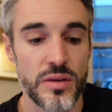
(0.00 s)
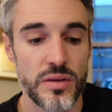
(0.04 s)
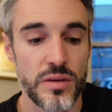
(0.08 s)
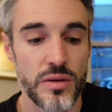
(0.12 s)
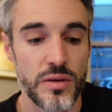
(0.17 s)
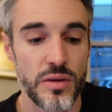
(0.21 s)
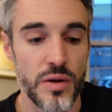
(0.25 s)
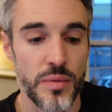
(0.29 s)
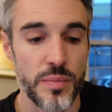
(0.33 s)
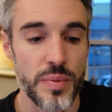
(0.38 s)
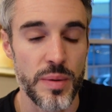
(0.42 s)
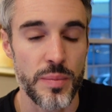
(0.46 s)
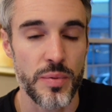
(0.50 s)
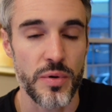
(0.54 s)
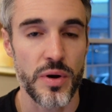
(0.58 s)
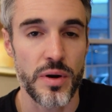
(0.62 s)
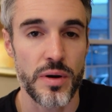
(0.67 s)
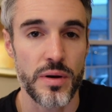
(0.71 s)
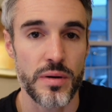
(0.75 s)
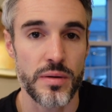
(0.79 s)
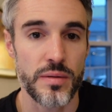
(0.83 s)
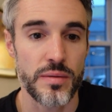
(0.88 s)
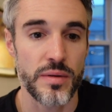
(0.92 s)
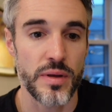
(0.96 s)
you know, people
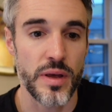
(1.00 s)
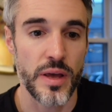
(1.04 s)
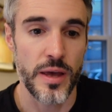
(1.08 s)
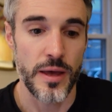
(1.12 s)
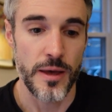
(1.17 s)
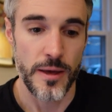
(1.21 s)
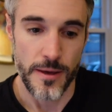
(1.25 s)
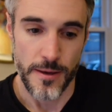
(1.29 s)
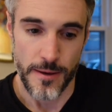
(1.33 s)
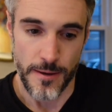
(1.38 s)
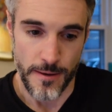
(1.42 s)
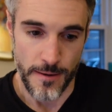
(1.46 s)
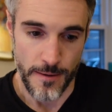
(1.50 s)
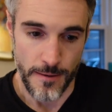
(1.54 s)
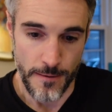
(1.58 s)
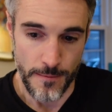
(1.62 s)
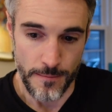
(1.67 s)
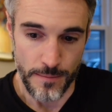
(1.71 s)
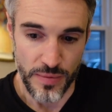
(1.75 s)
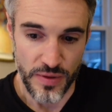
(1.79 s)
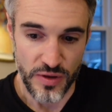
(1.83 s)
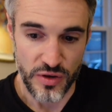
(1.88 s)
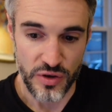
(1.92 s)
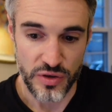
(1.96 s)
are
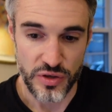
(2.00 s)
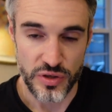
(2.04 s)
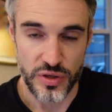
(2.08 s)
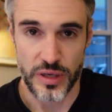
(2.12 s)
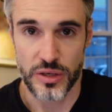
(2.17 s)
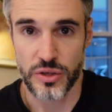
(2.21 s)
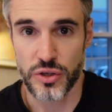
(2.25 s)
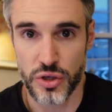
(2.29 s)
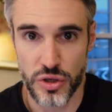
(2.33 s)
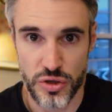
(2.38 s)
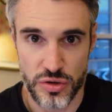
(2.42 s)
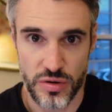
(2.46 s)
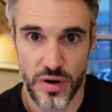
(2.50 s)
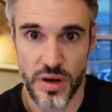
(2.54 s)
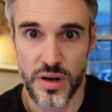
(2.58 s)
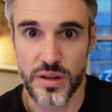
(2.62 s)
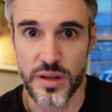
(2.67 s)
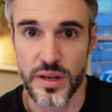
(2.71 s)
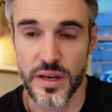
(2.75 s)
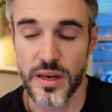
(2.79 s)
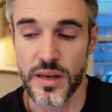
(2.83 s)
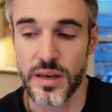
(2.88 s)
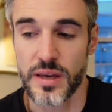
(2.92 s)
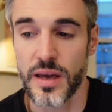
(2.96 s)
just like
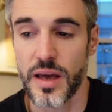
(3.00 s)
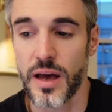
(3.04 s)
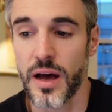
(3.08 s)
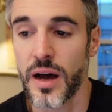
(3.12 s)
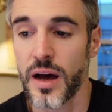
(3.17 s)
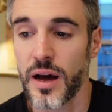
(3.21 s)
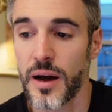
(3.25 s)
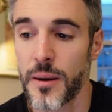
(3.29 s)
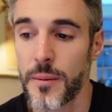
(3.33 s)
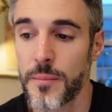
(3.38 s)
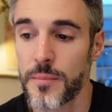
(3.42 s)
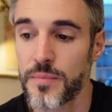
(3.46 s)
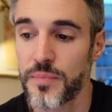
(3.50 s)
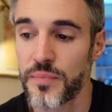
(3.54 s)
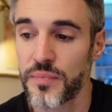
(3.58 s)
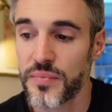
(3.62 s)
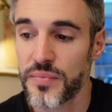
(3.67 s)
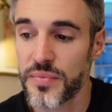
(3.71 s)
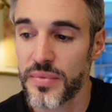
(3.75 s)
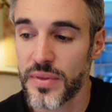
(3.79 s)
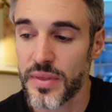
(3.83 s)
struggling. And